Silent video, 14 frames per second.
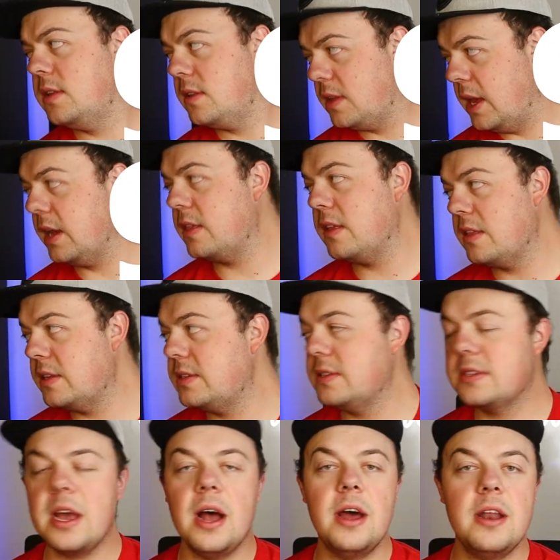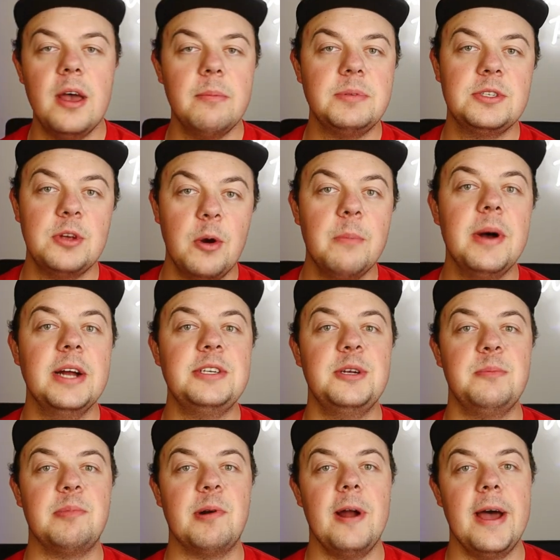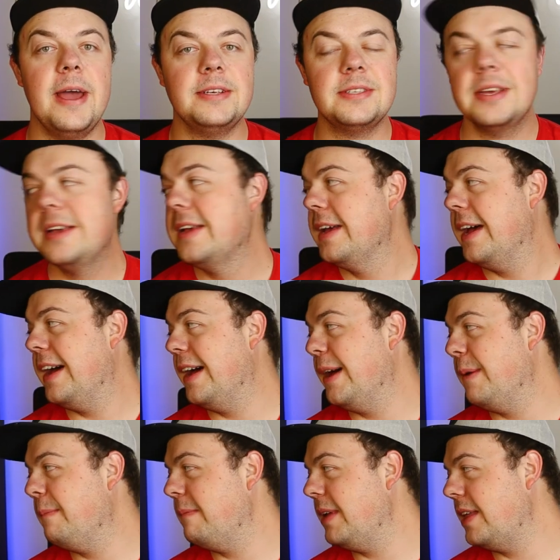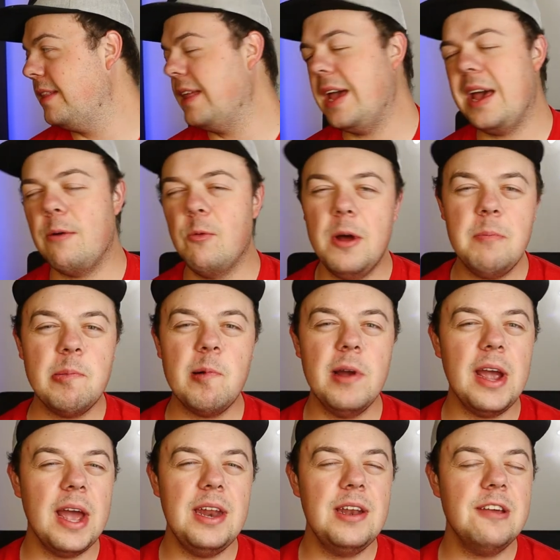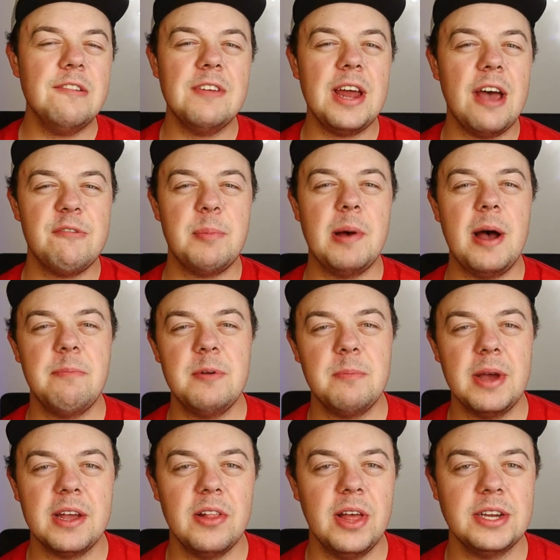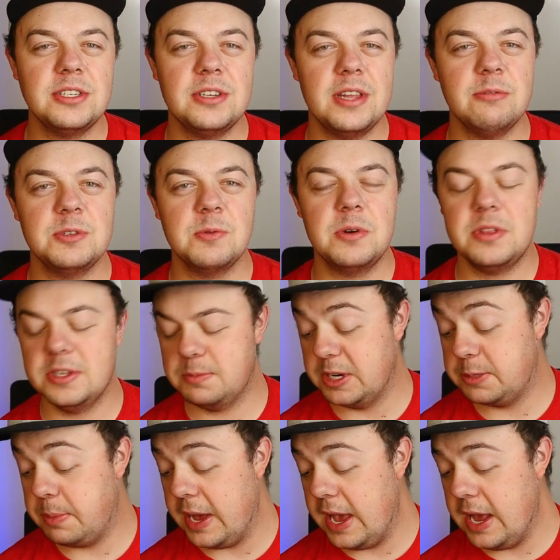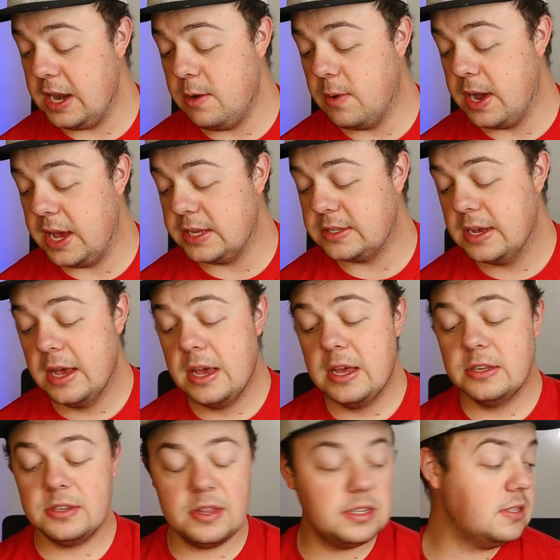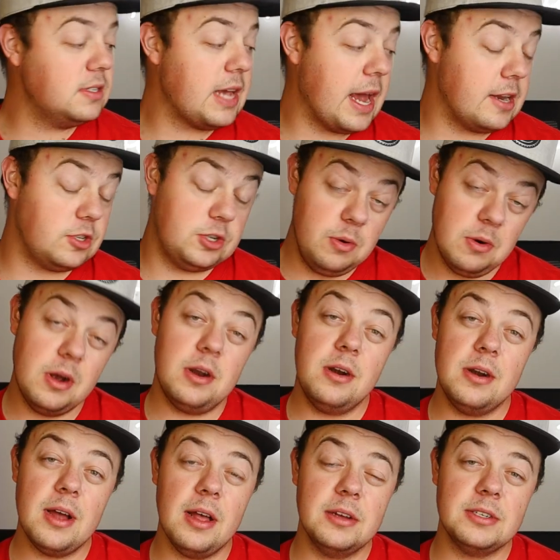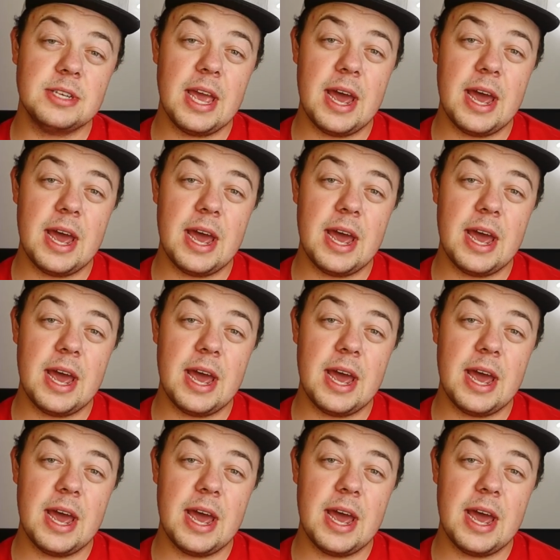to think that this has gone up so much in price. Um, and at one point, I didn't even have a pop in my collection that was worth this much. But anyways, so this is at $200